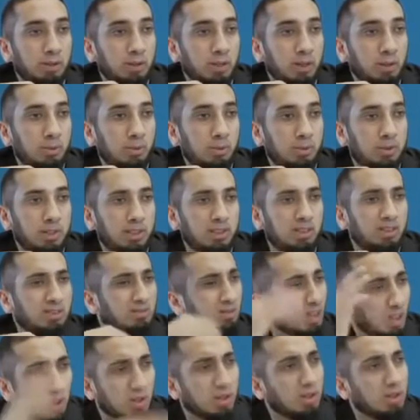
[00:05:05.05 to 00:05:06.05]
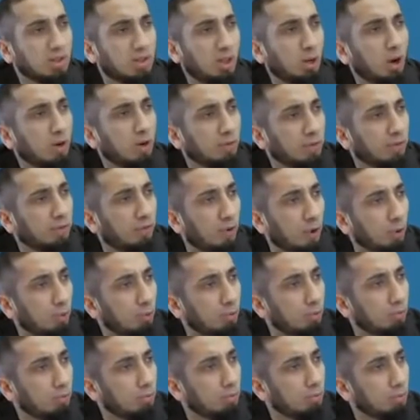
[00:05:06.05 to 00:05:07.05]
And the other one says, get off the
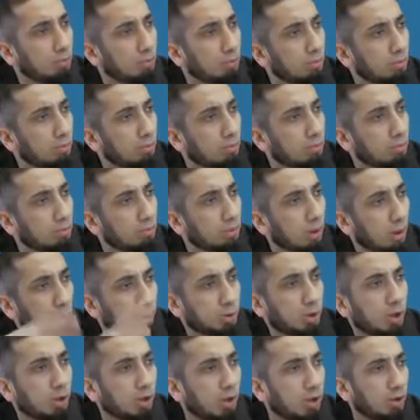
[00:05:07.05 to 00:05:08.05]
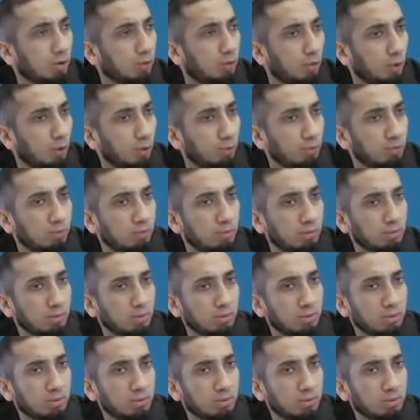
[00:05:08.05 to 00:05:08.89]
phone. Always talking on the phone.